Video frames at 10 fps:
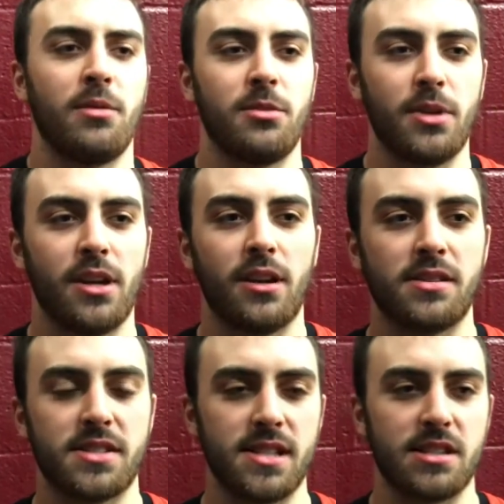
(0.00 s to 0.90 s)
In the beginning of
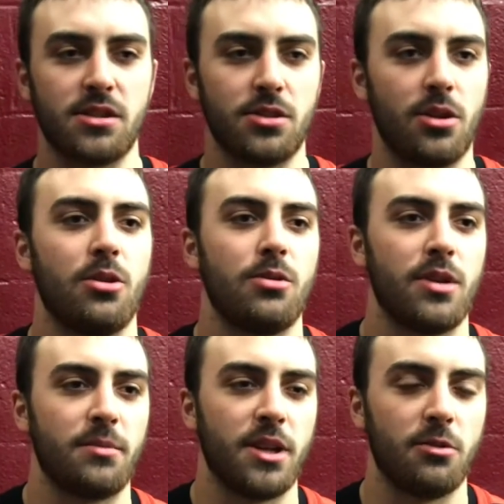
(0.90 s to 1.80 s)
the season,
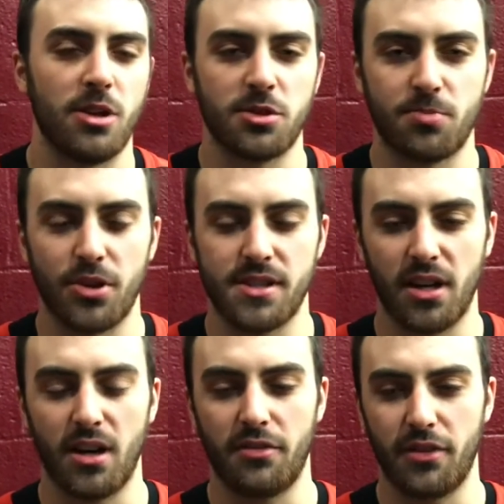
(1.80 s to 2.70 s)
it was pretty
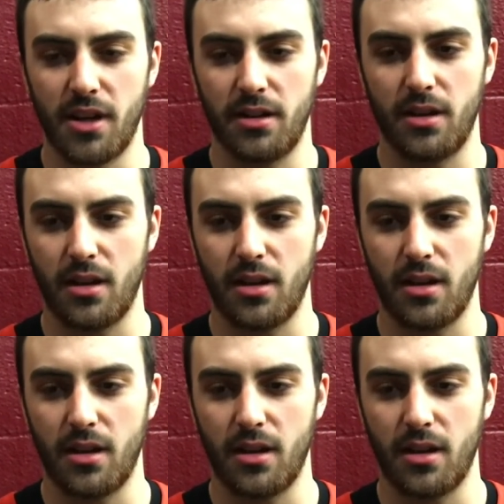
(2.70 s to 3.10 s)
tough, and